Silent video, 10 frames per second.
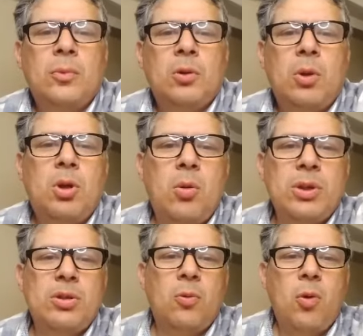We're
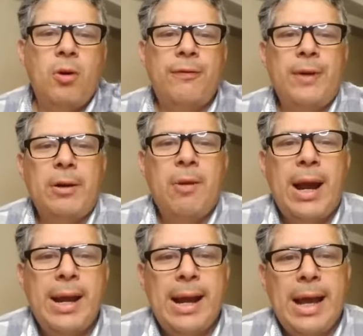going to warfare
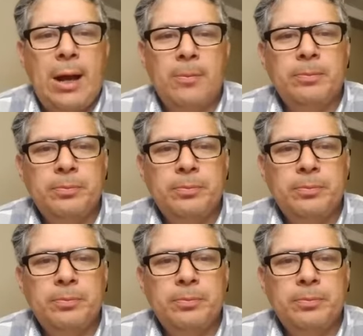right now.